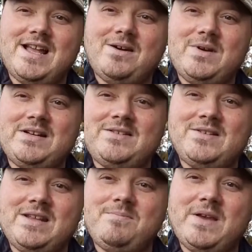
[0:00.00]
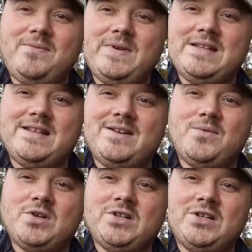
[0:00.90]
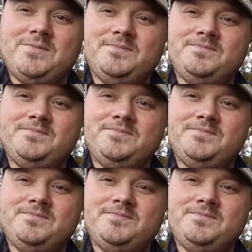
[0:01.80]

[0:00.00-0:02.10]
I wanted to dip my feet in the water,